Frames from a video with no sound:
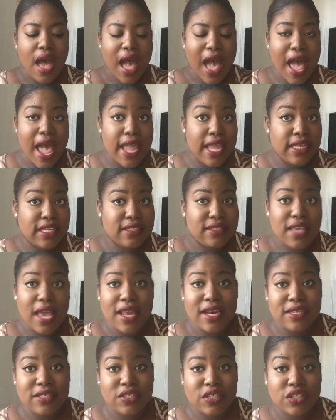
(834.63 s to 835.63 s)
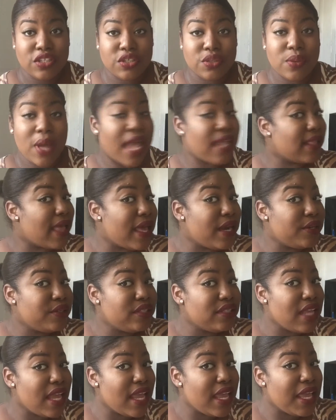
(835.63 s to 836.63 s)
I decided to do eyeliner
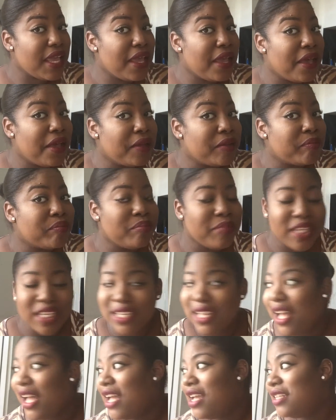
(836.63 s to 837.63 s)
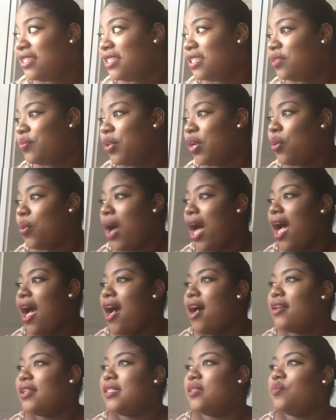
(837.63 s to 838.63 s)
today because it's been a
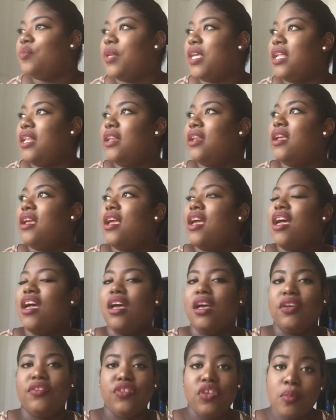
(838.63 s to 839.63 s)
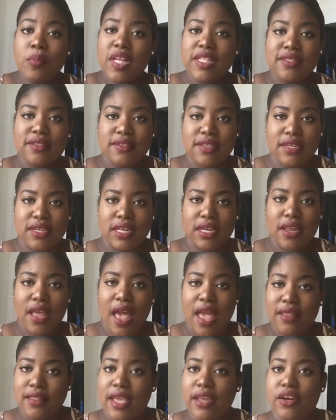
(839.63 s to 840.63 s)
while. It's been a few months since I did
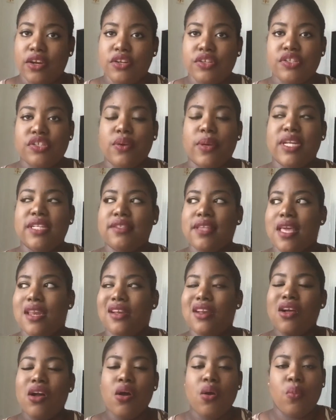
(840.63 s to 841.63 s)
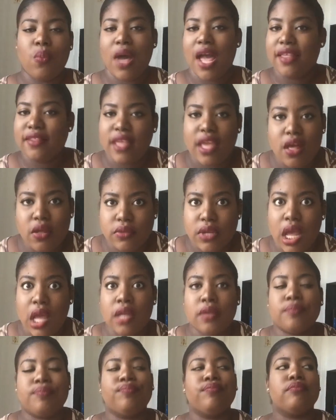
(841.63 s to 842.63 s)
eyeliner, so I decided, oh, why the hell not?